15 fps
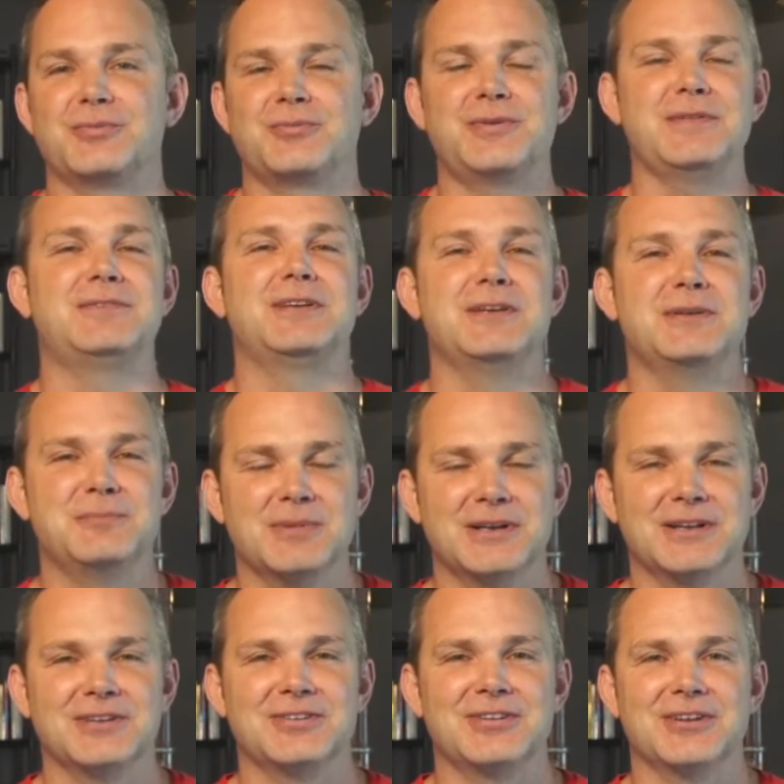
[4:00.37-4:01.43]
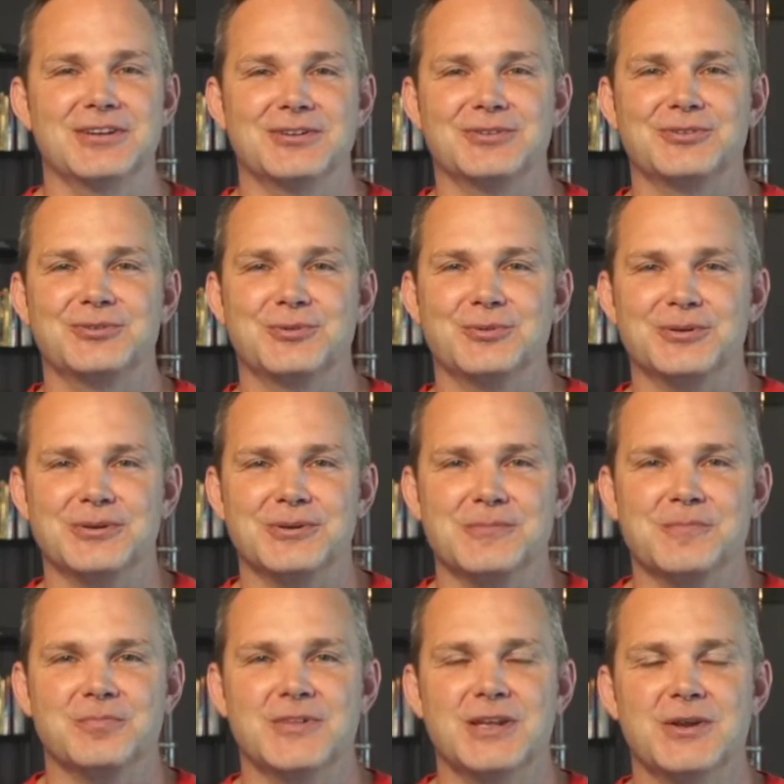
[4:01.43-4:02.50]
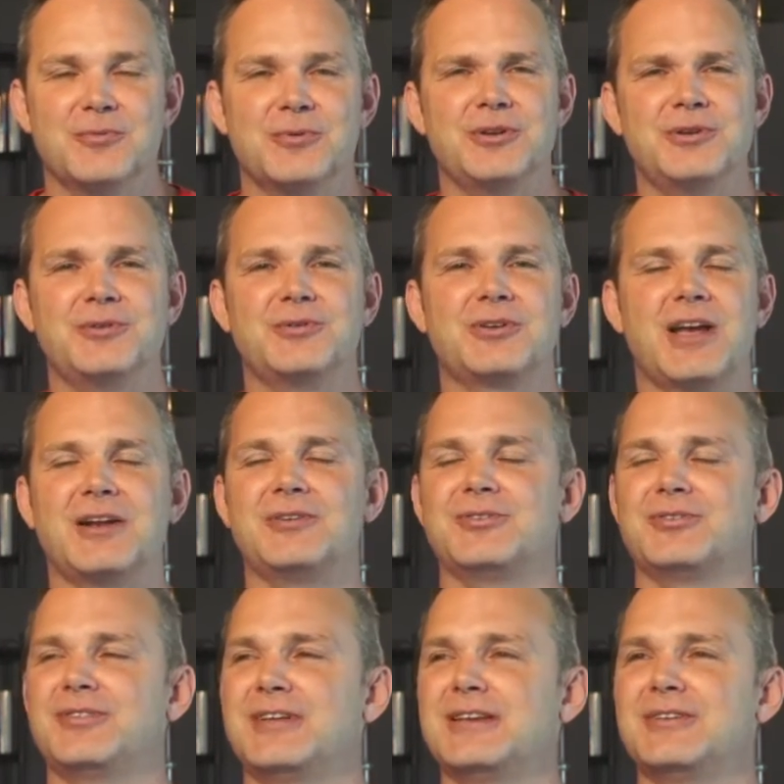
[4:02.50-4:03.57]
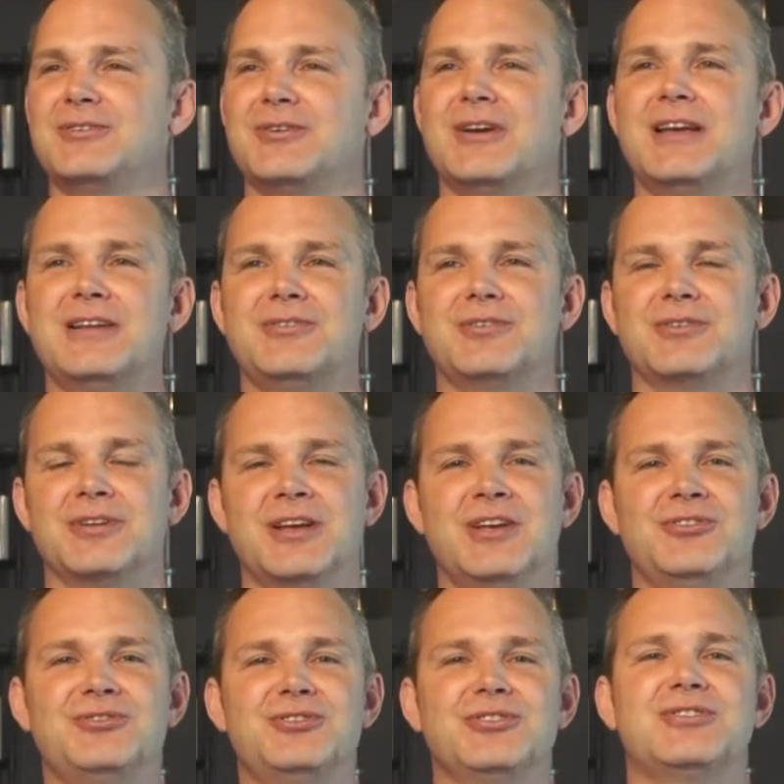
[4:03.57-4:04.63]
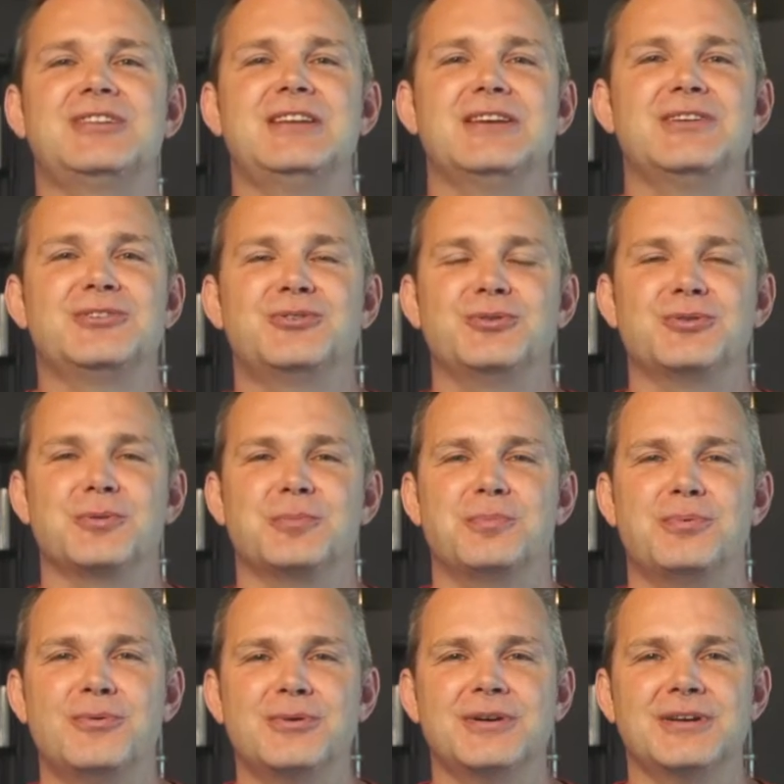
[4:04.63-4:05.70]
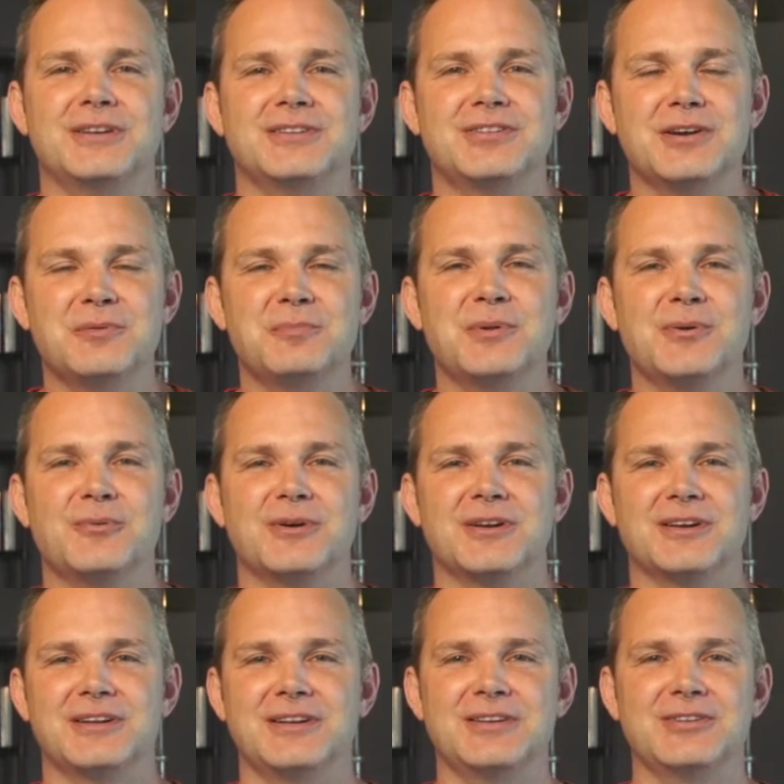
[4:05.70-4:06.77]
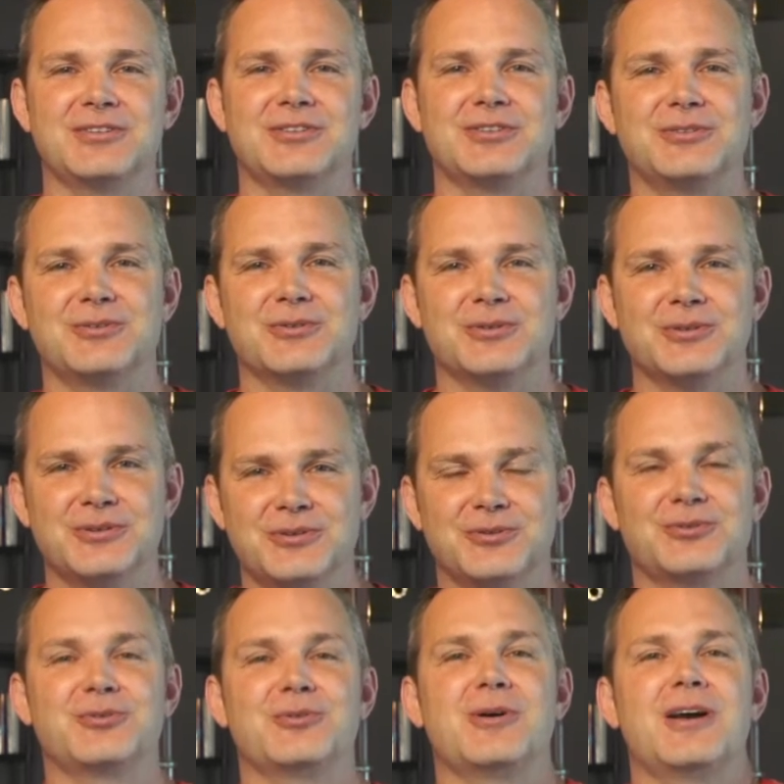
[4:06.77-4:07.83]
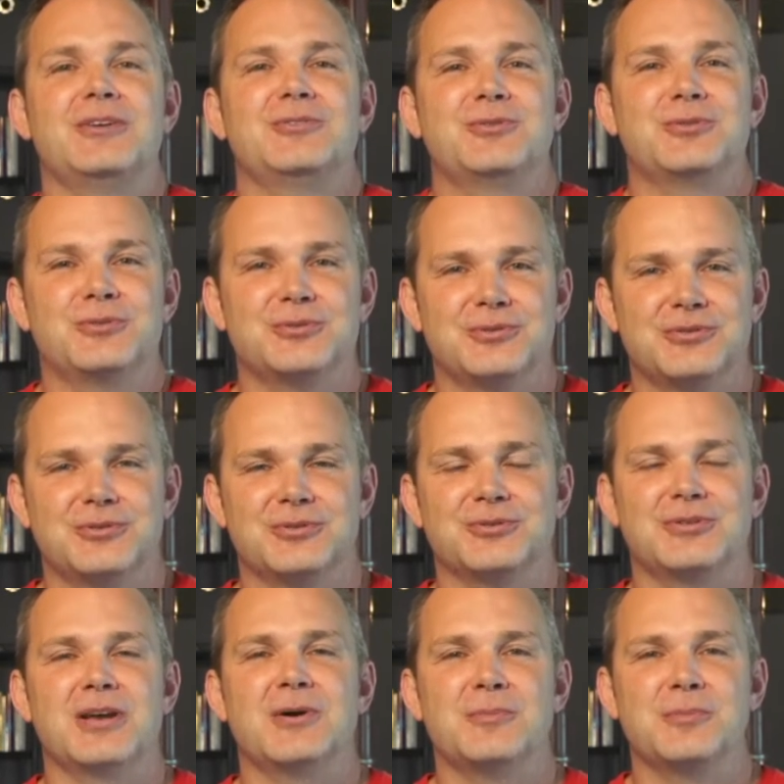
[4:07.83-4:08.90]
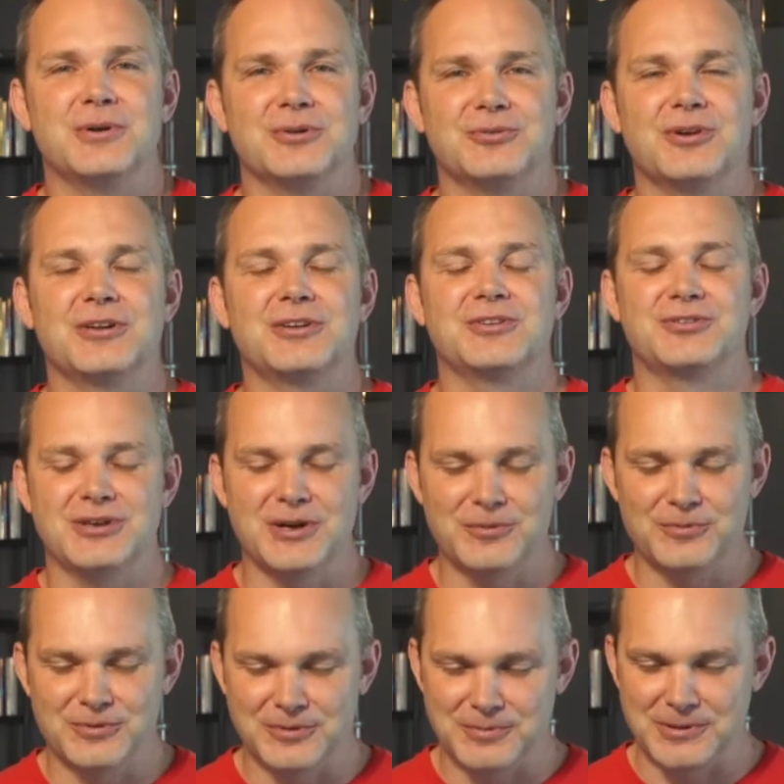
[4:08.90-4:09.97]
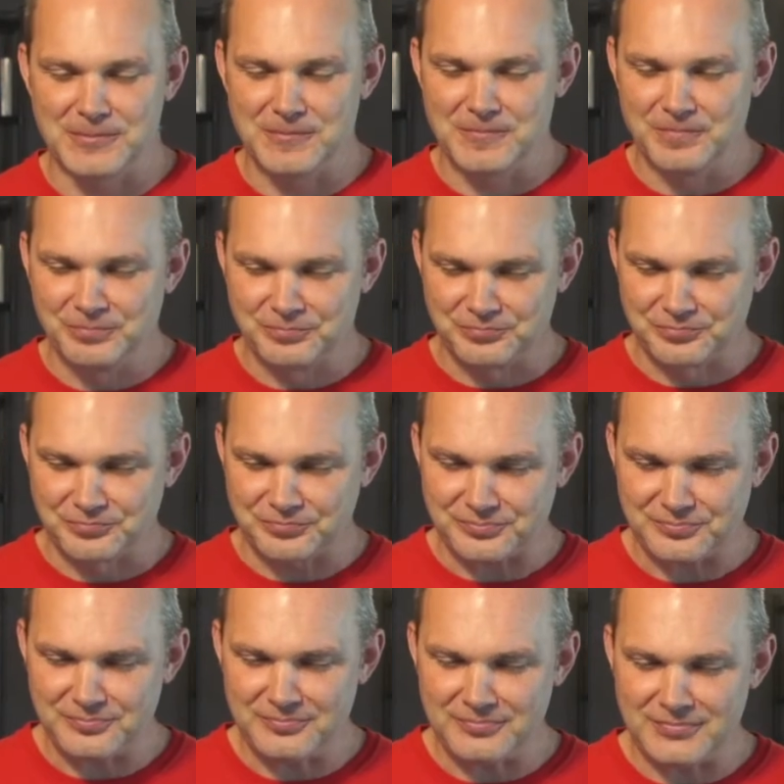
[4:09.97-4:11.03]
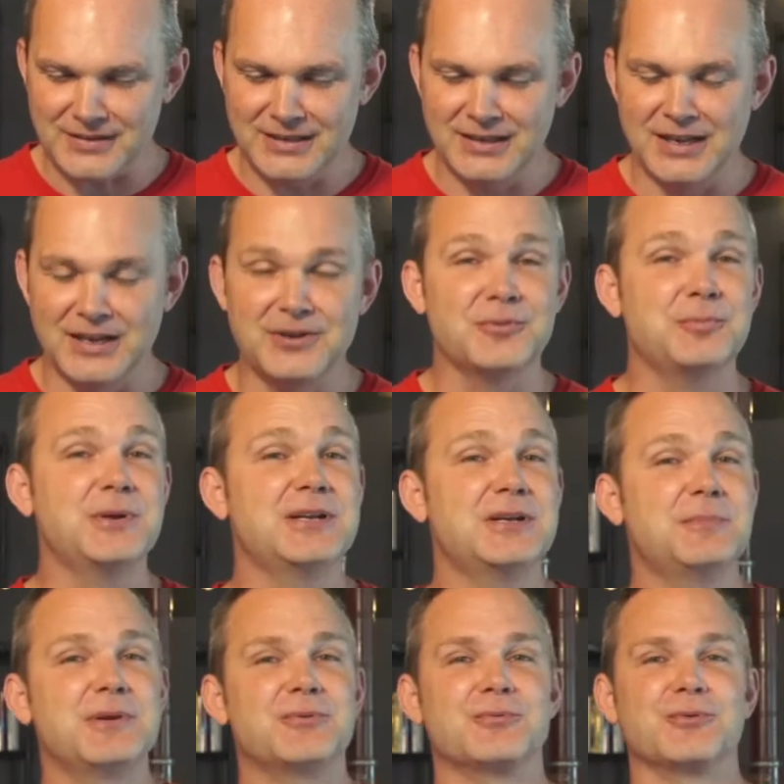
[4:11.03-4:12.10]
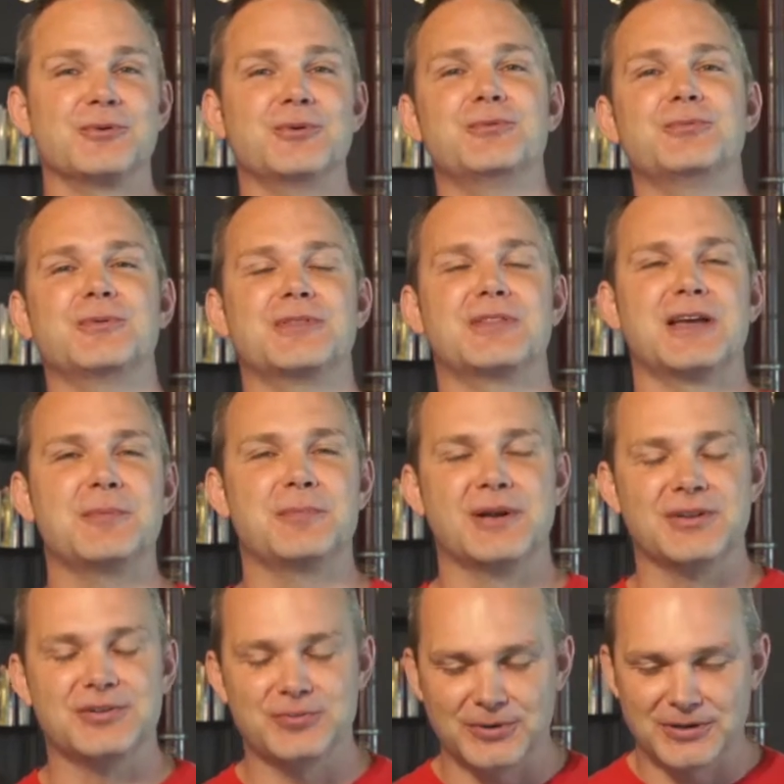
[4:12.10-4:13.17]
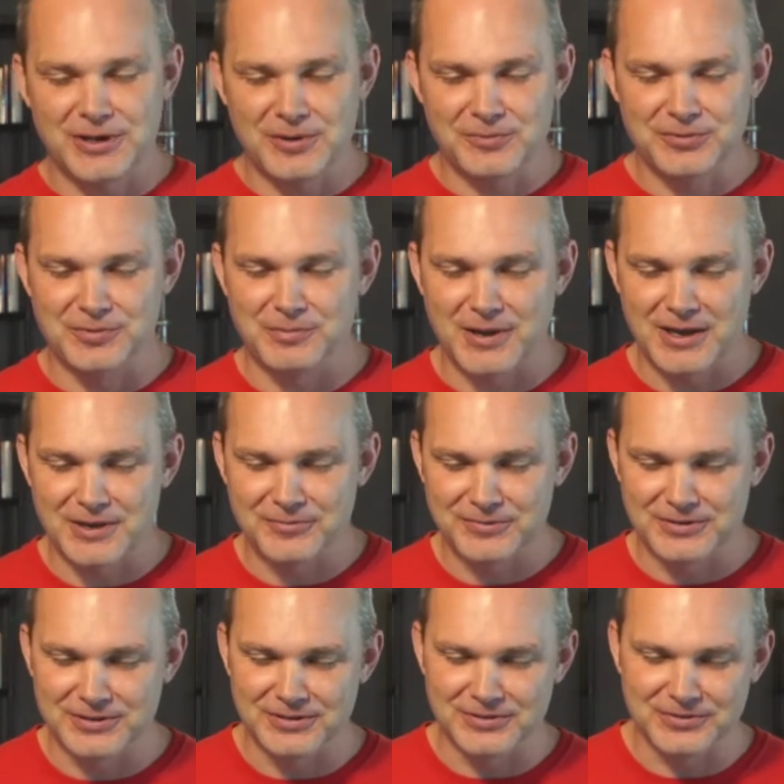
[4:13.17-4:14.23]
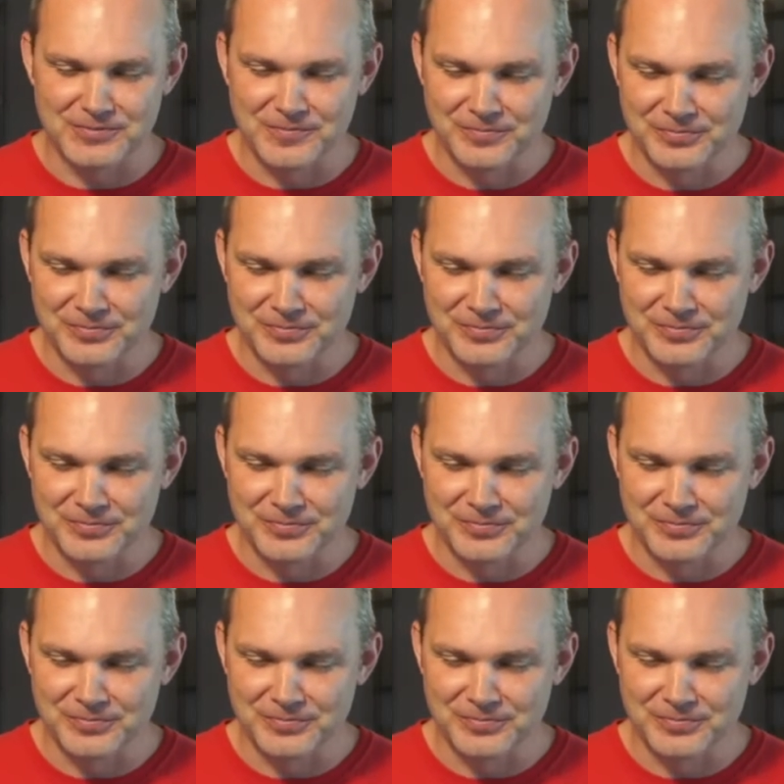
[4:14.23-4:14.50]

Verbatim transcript: or 15 minute telling story. When you kind of just think in your head, just, just get to the point. Tell me what it is that you're, you're trying to, to tell me or trying to share with me. And I don't mean to be rude with that, but that's what comes to mind with this.